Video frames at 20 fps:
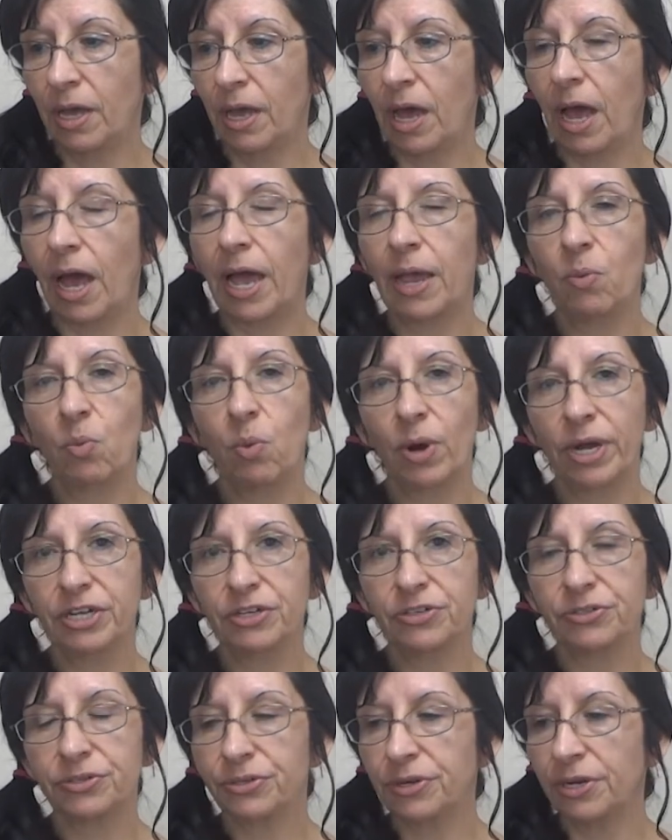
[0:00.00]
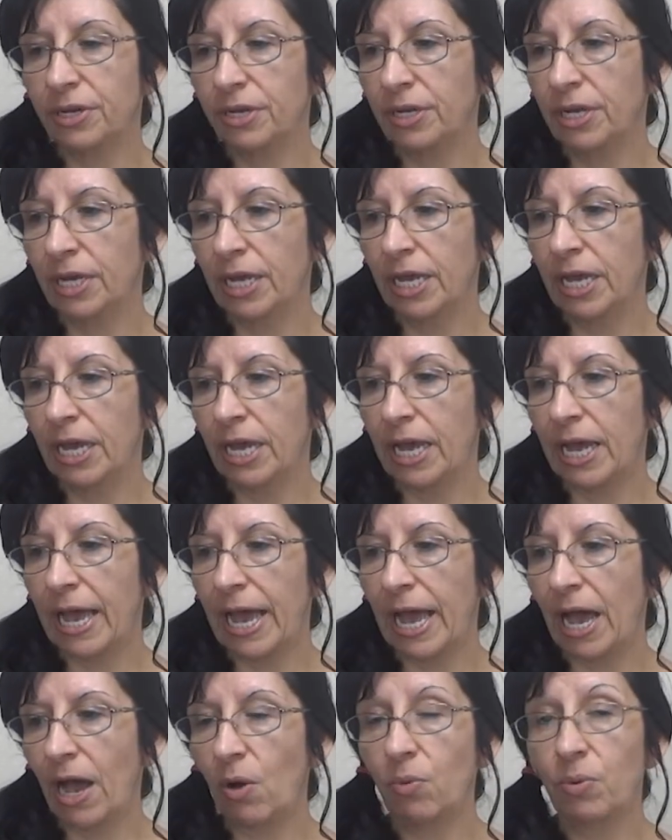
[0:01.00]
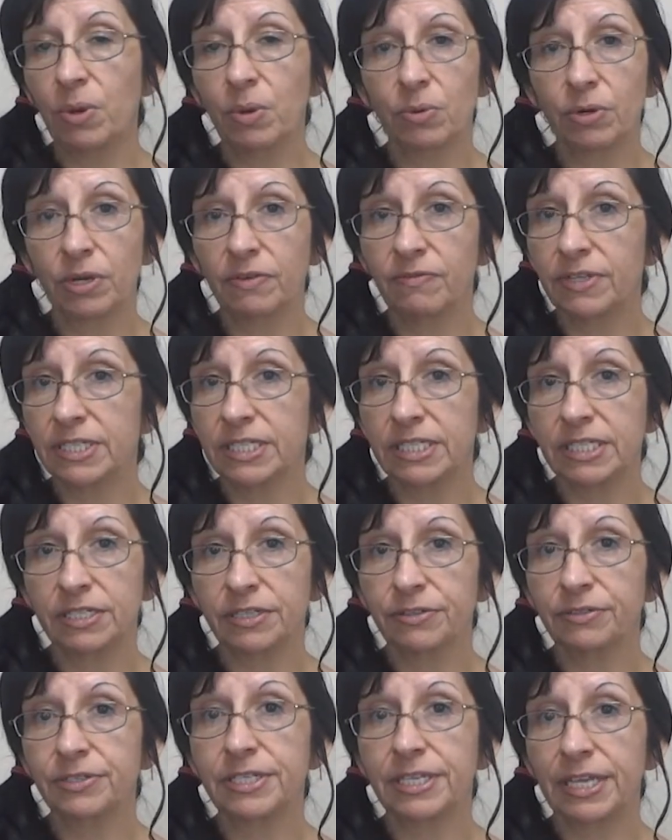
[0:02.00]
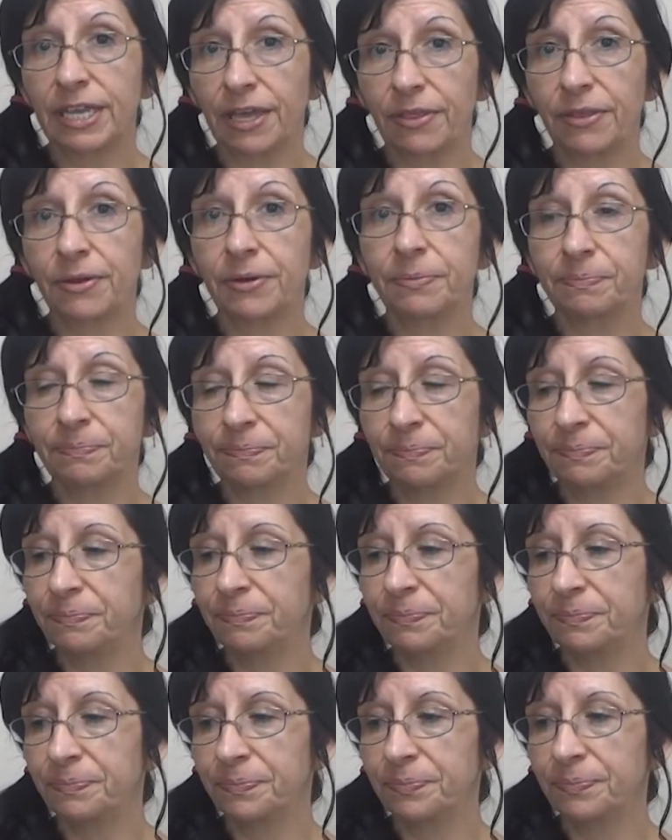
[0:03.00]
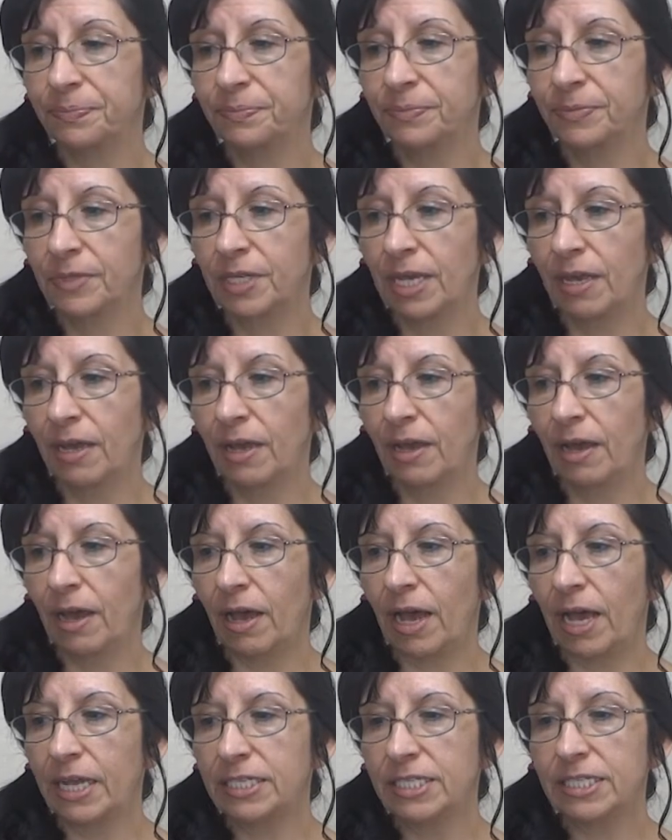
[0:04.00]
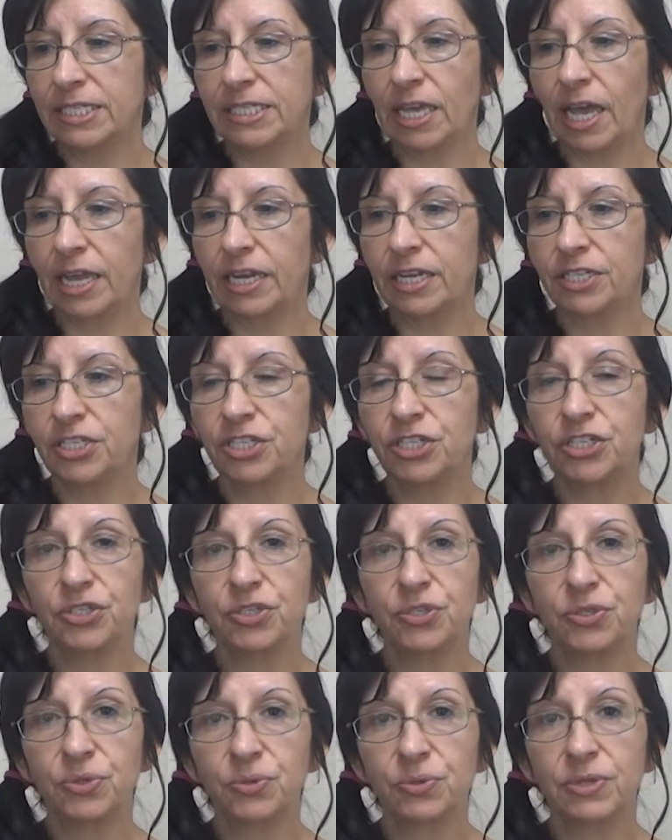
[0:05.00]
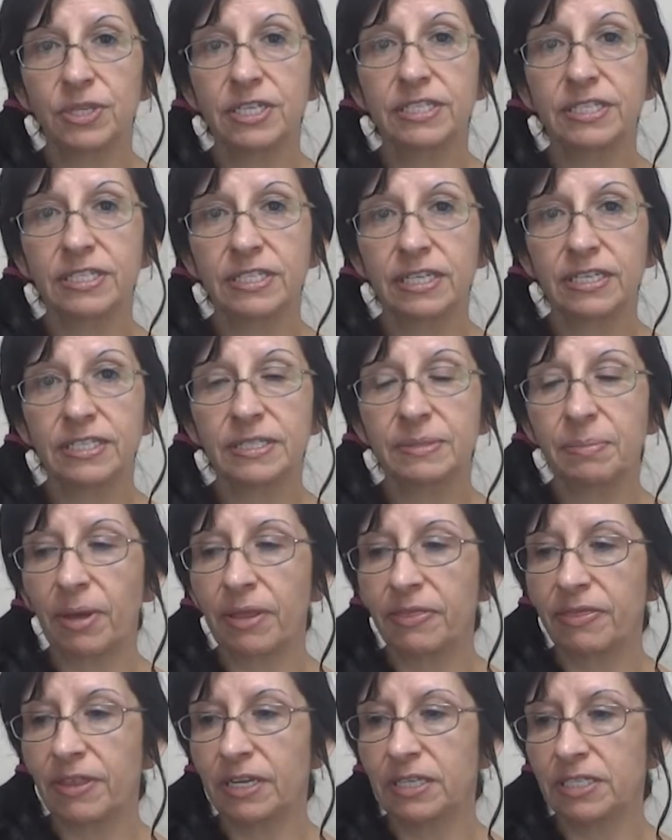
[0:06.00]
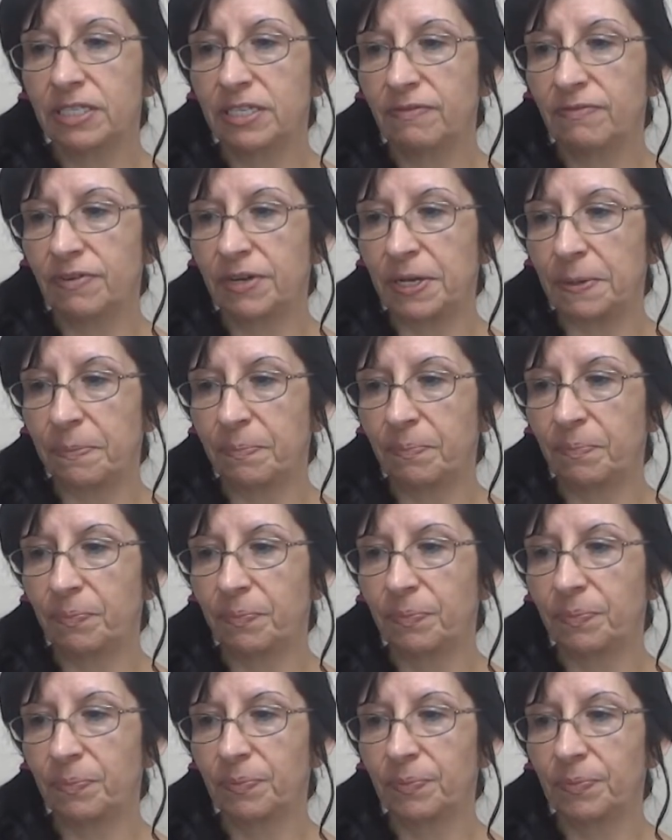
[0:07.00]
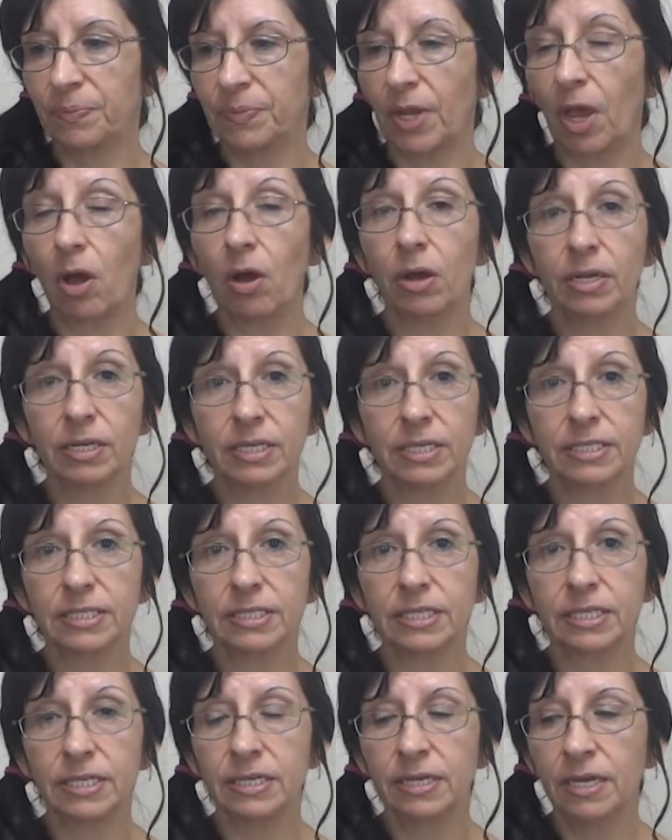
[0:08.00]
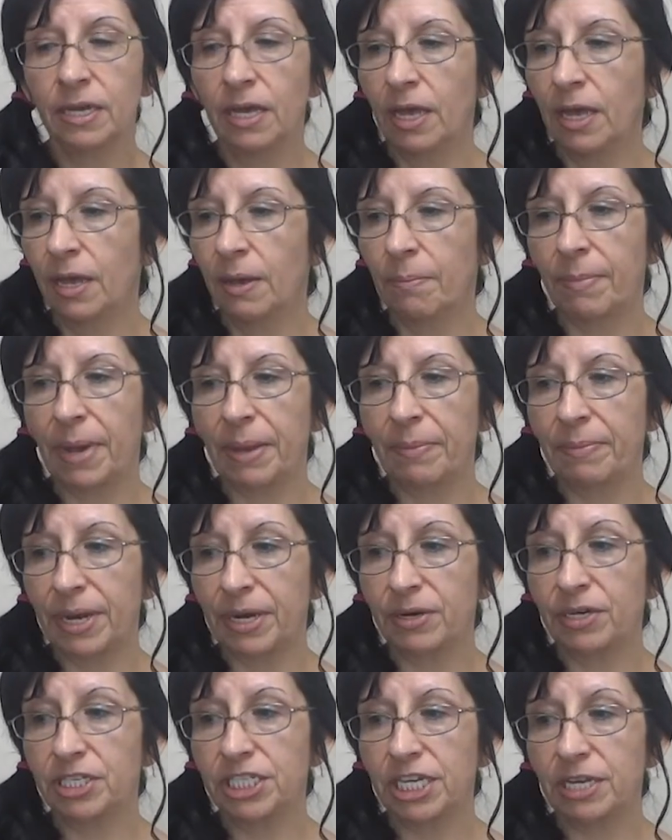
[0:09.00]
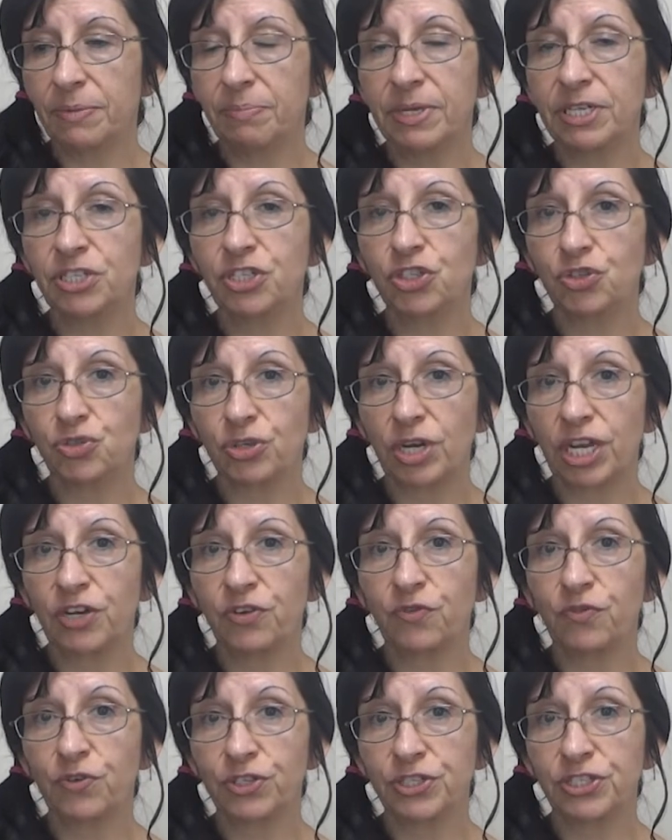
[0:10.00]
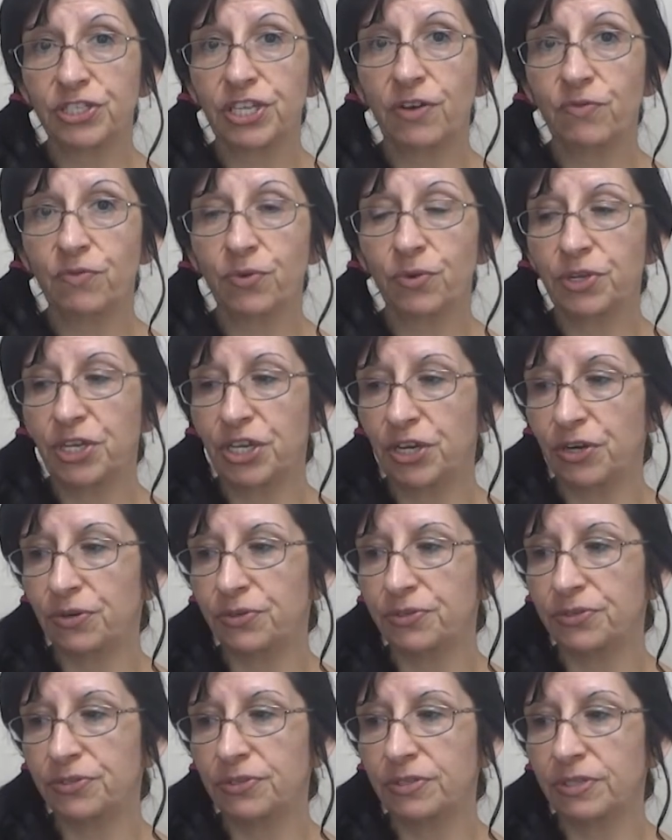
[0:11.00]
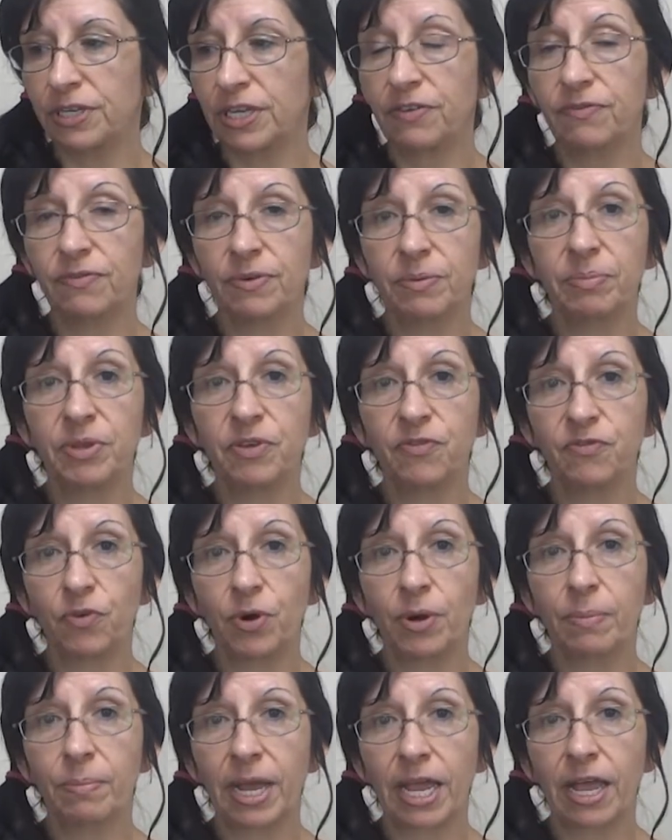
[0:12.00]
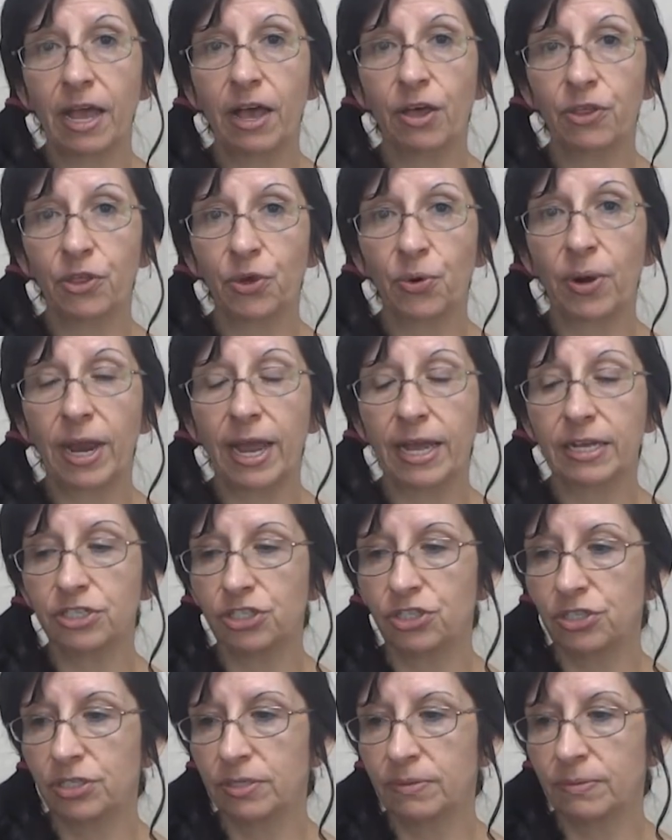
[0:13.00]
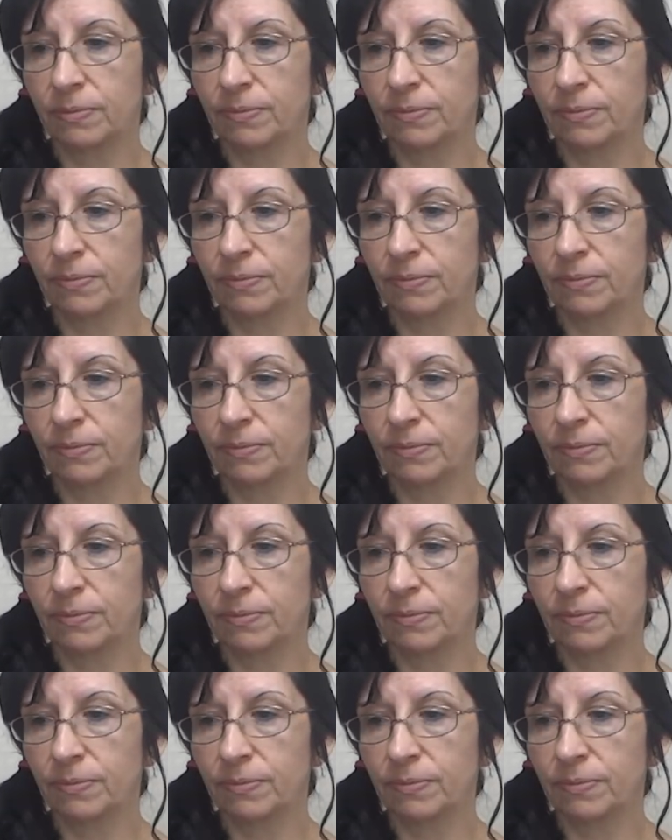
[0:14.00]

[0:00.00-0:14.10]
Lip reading: I wondered how we were even still together. I decided to do the 6-month activity. Honestly, my marriage had been strained for several years, even before my health crashed.